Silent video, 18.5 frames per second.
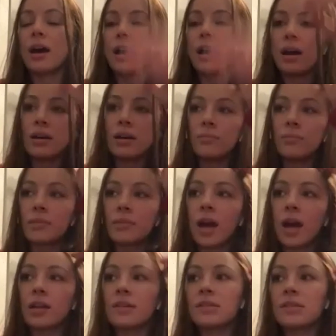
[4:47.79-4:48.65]

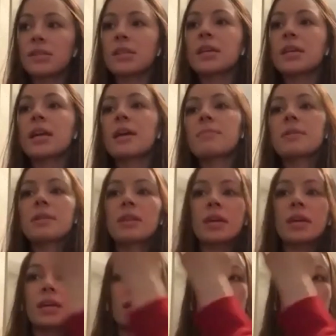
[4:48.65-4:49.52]
Honestly, I've been
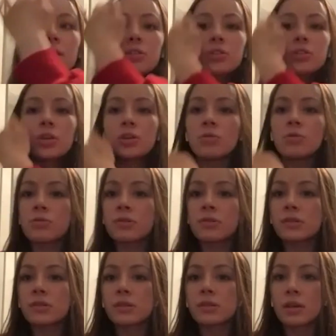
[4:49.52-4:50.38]
liking
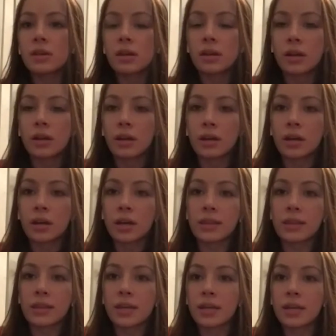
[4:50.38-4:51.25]
chokes.
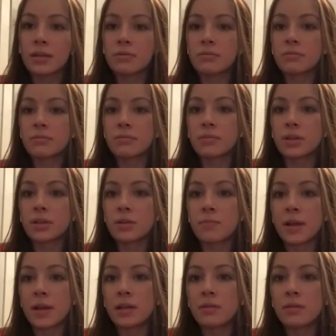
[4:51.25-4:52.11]
I think,
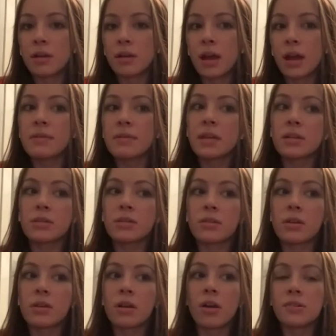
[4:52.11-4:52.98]
I mean,
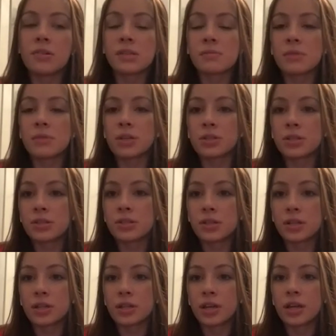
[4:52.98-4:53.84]
all submissions
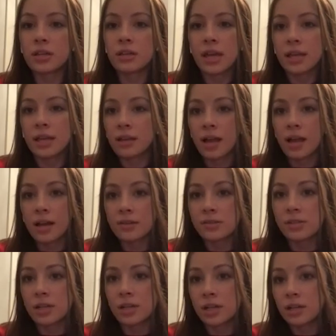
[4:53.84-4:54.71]
are good. Leg
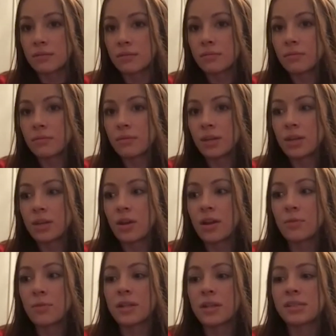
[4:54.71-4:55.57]
locks are you know,
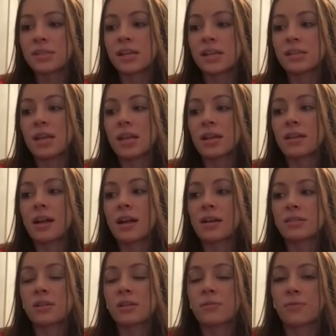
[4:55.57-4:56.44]
anyone says leg
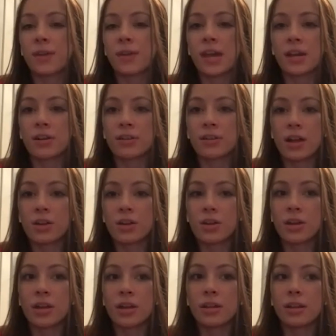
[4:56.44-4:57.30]
locks are fake or not
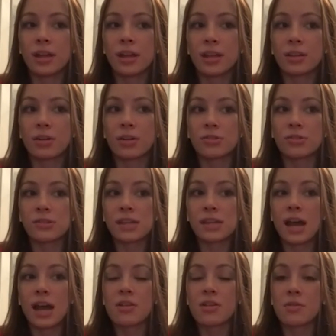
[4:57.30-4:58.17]
good, like they're
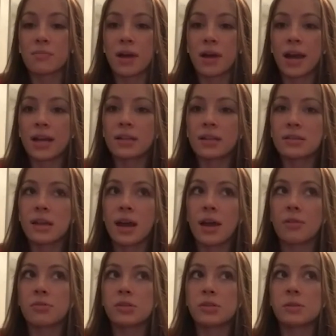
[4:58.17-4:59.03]
just out of their mind.
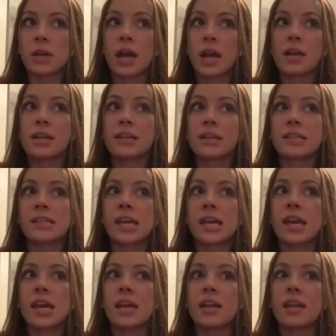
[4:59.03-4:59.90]
I was kind of like
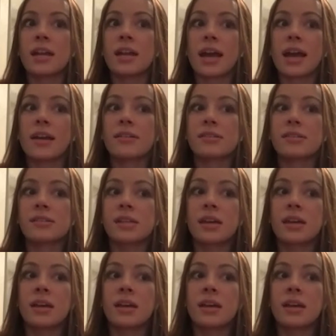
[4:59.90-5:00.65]
saying it as